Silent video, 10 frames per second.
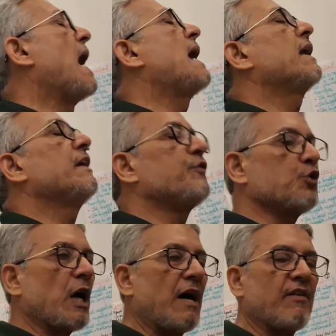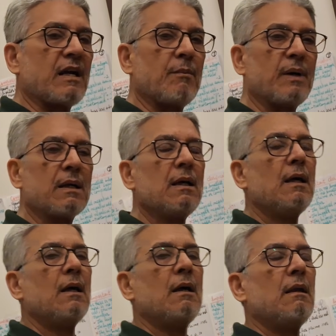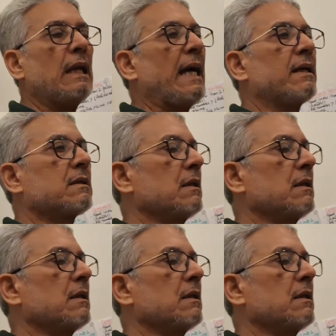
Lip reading: And if you have a number like